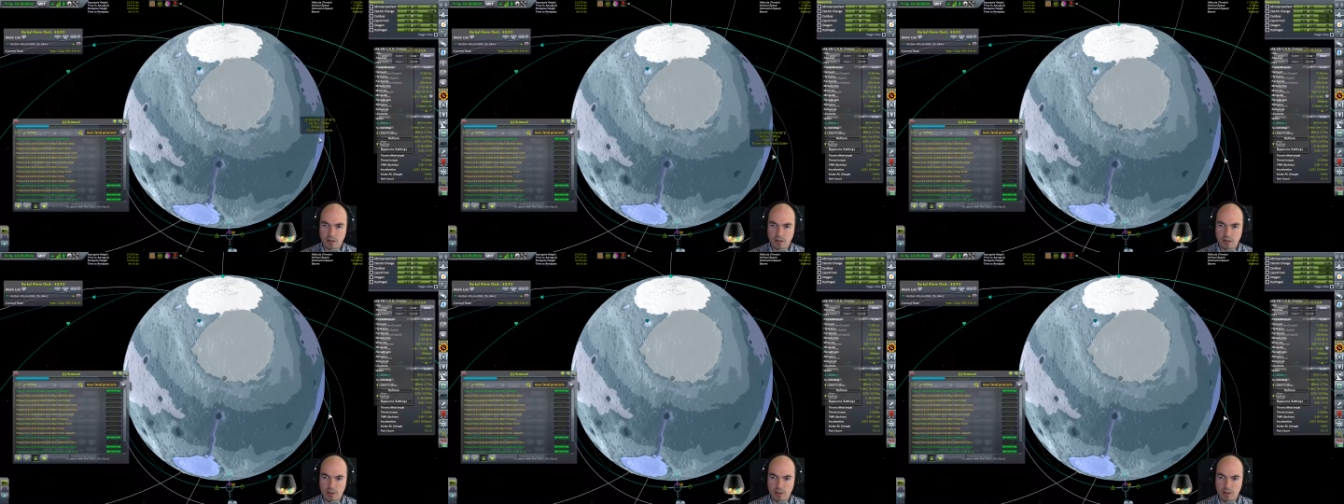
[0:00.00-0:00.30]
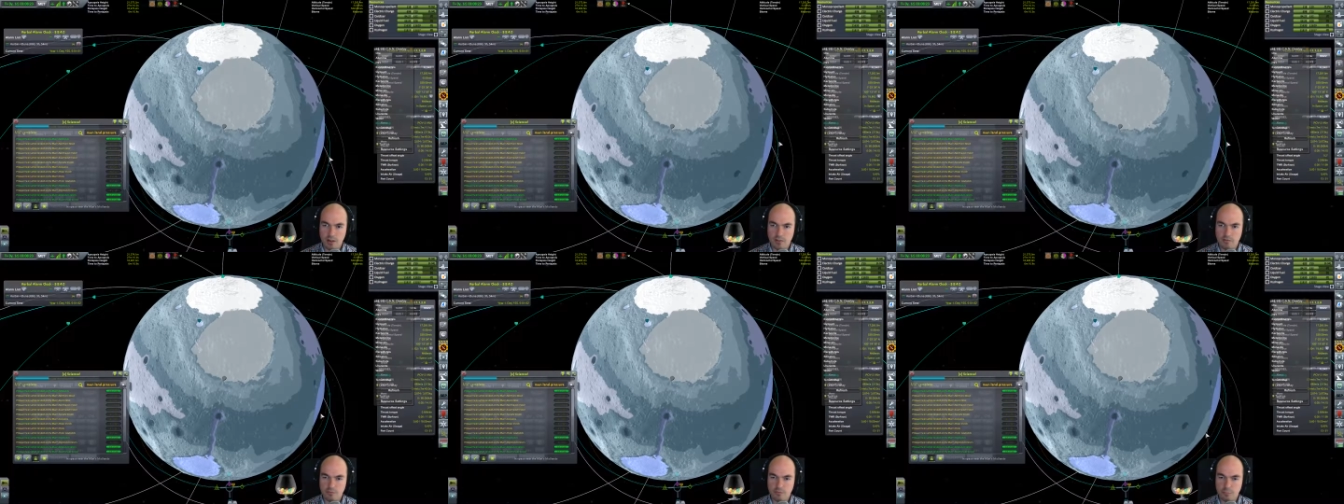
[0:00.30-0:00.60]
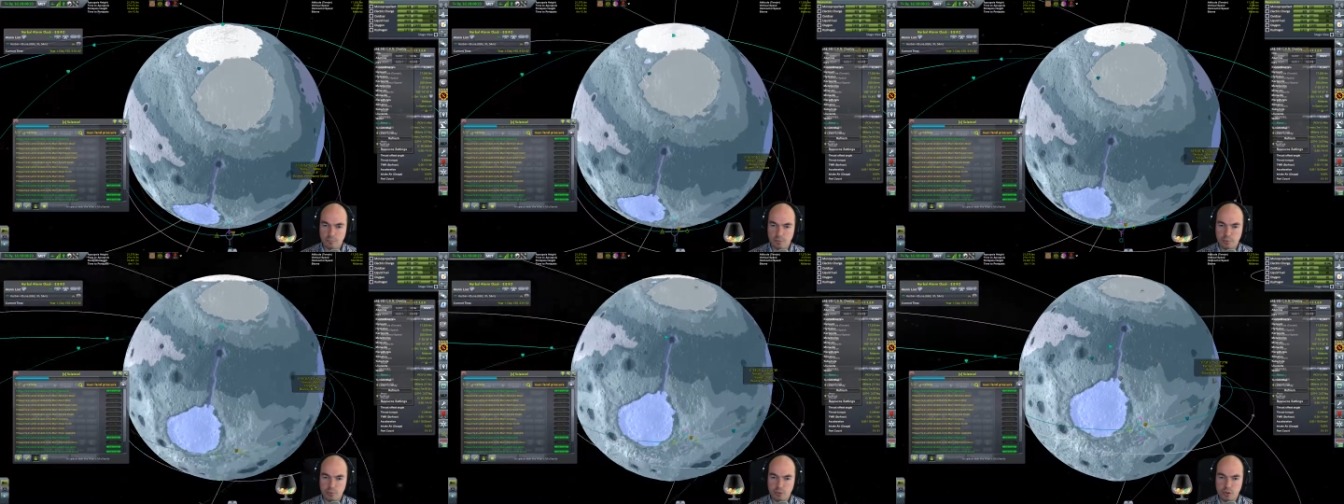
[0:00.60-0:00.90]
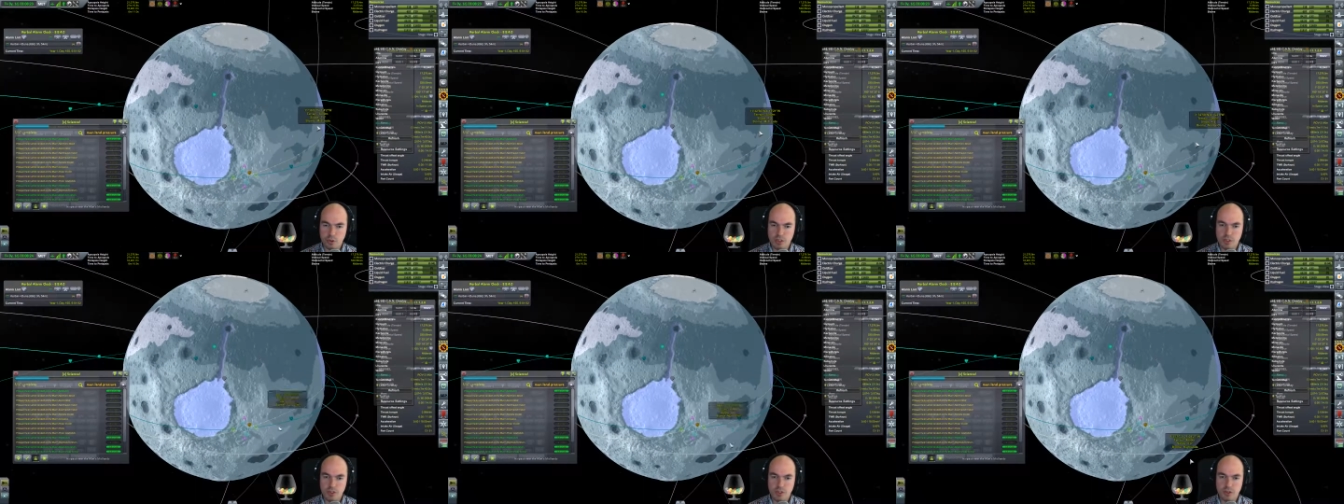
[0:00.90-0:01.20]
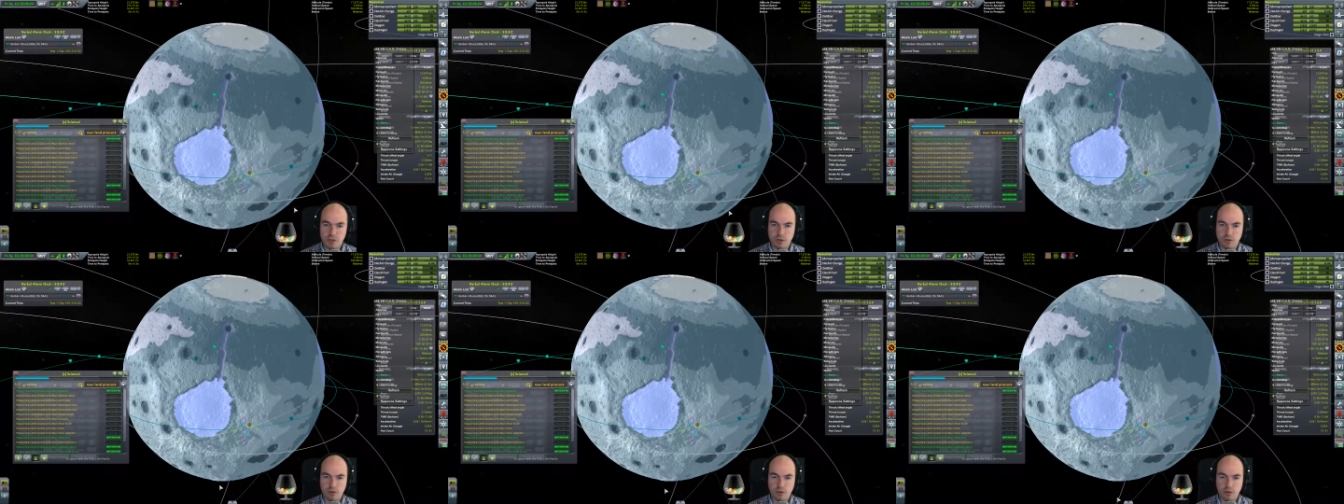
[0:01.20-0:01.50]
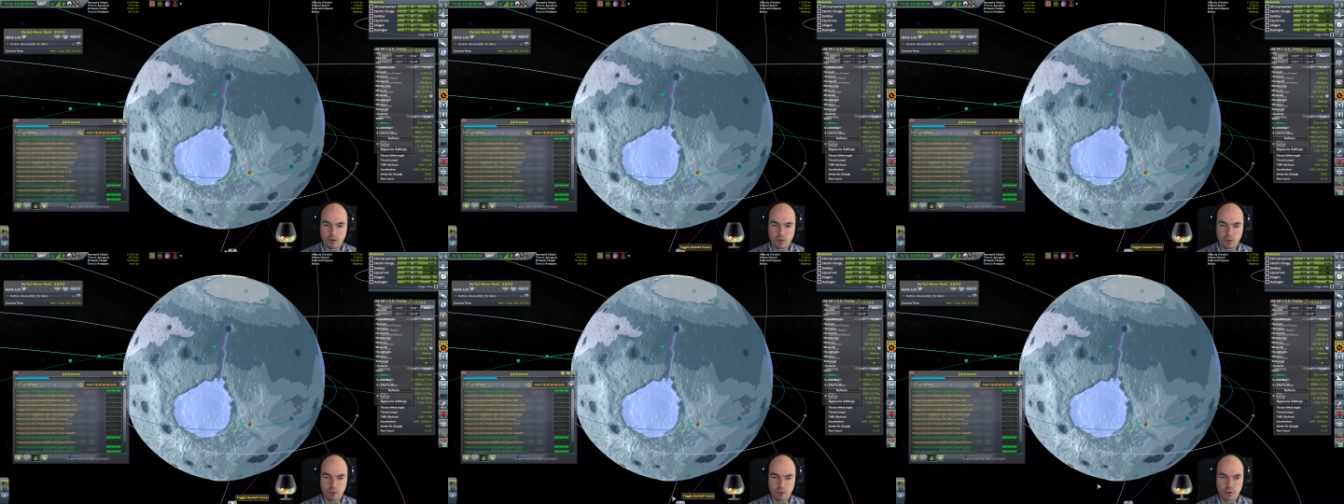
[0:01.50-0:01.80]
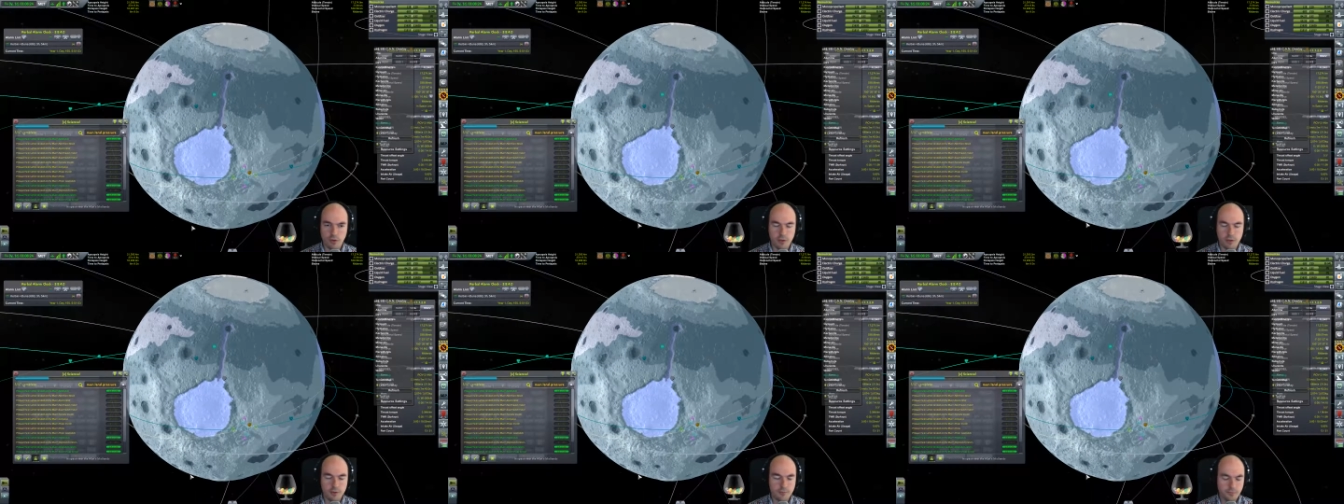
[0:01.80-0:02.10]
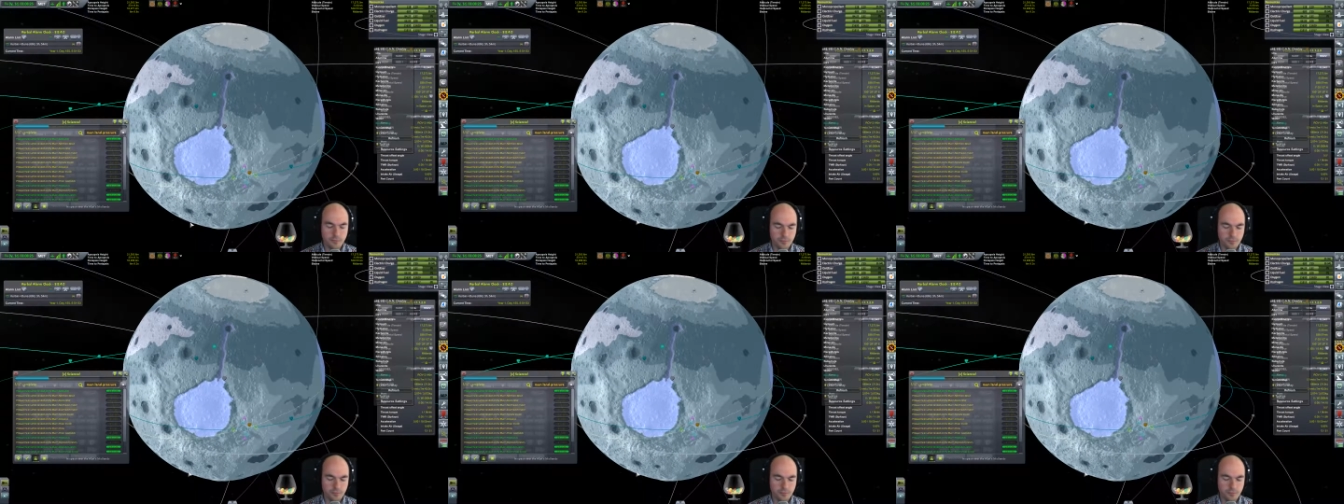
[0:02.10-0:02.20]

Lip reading: get in pretty darn low there.